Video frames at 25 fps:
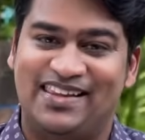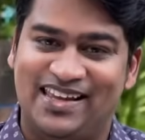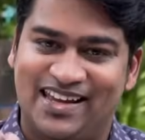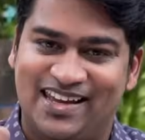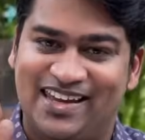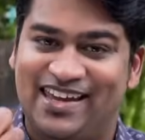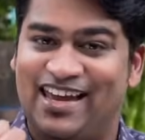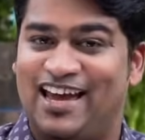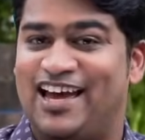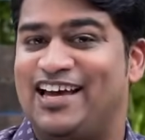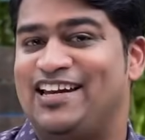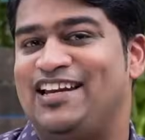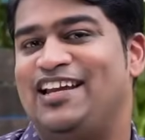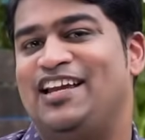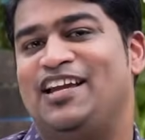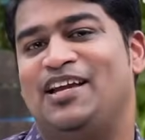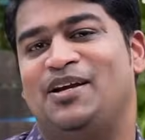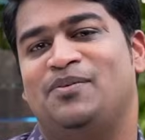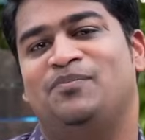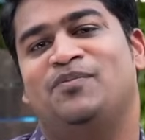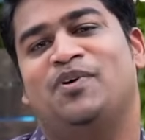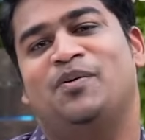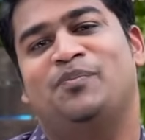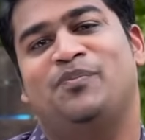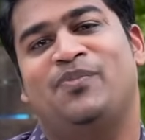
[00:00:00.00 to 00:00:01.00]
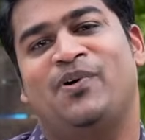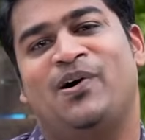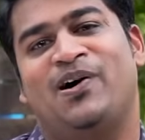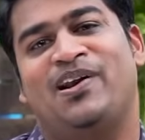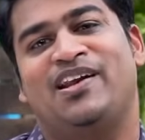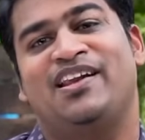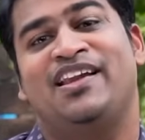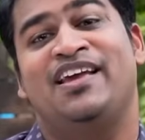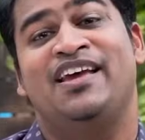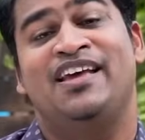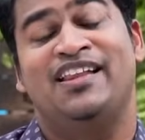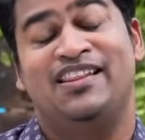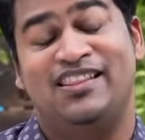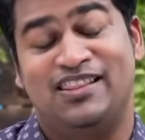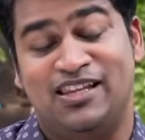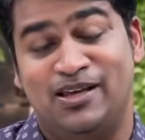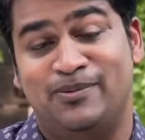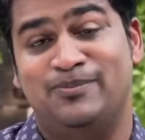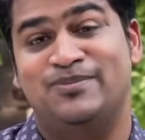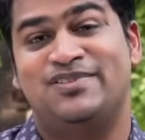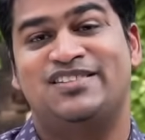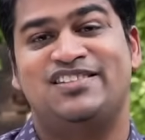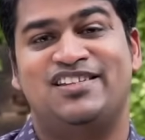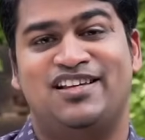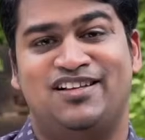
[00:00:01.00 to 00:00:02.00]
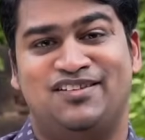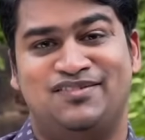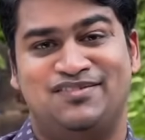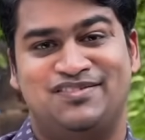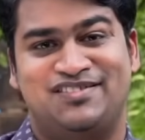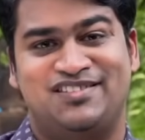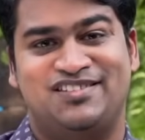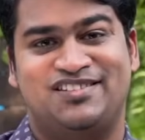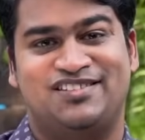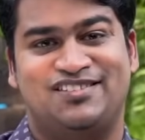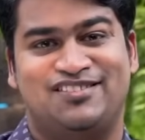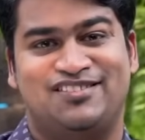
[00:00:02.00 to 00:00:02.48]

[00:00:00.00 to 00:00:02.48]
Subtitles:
And they carry him upon themselves.